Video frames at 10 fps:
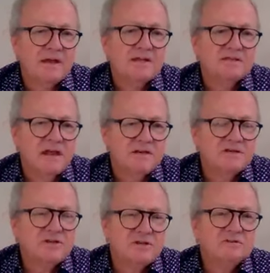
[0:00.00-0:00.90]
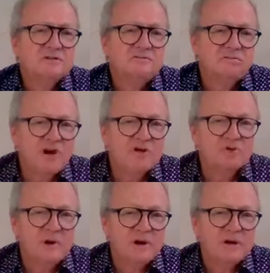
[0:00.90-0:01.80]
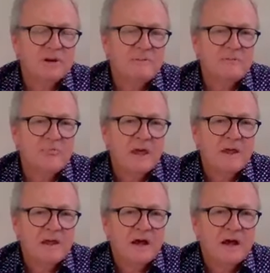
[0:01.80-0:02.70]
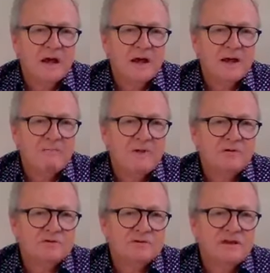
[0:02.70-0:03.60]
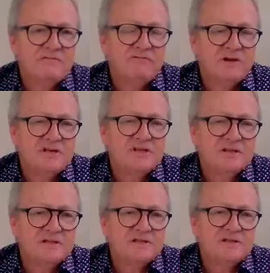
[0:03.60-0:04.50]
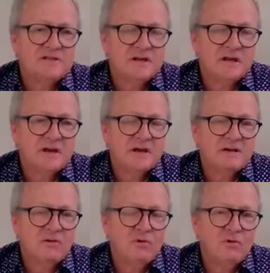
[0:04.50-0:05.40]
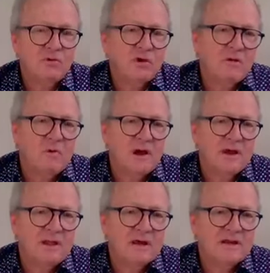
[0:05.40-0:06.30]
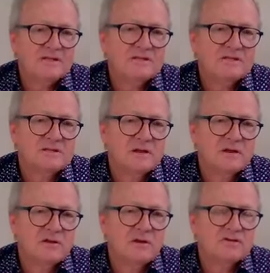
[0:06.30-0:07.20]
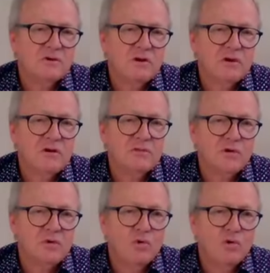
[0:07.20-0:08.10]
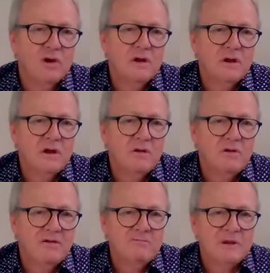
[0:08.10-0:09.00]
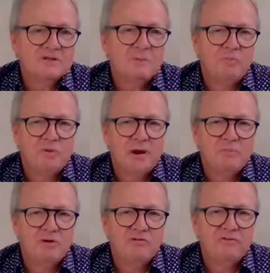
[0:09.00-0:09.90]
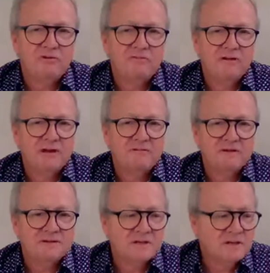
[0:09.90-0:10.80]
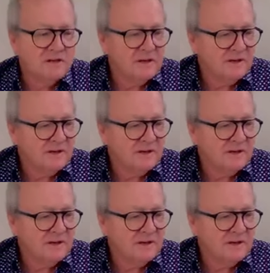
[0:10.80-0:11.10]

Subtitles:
it is nice to use a fresh one because in freshness or a wine that is not so long on the cork, you have much more primary fruit flavors.